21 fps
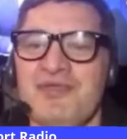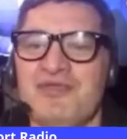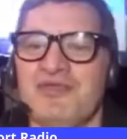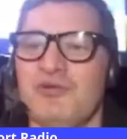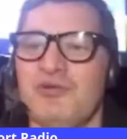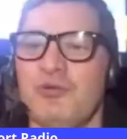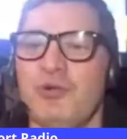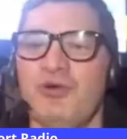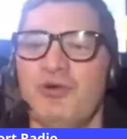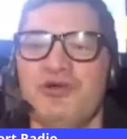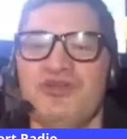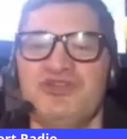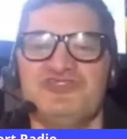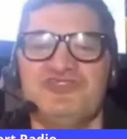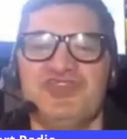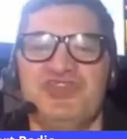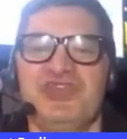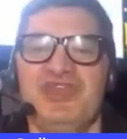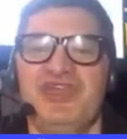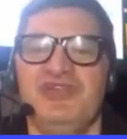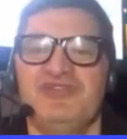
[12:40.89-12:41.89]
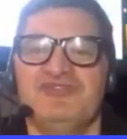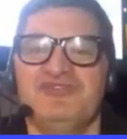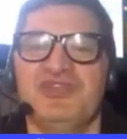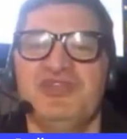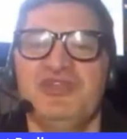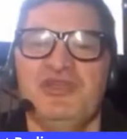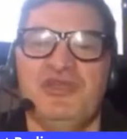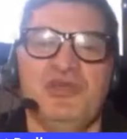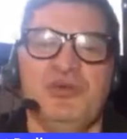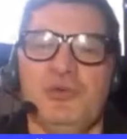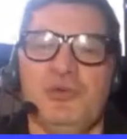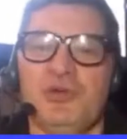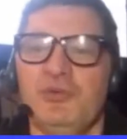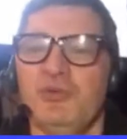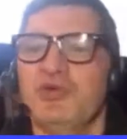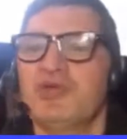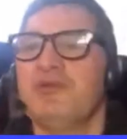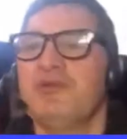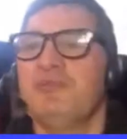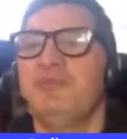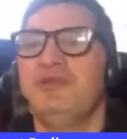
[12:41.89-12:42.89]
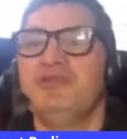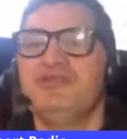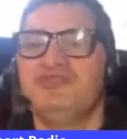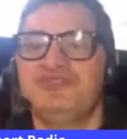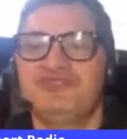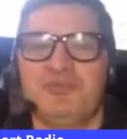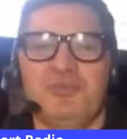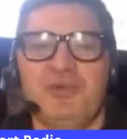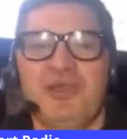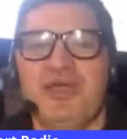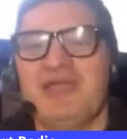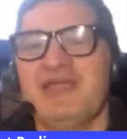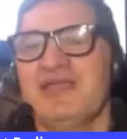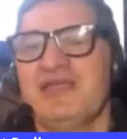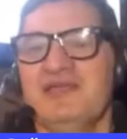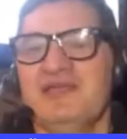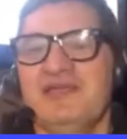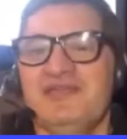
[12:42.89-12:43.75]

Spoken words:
The Warriors announced, "We were committed to Blake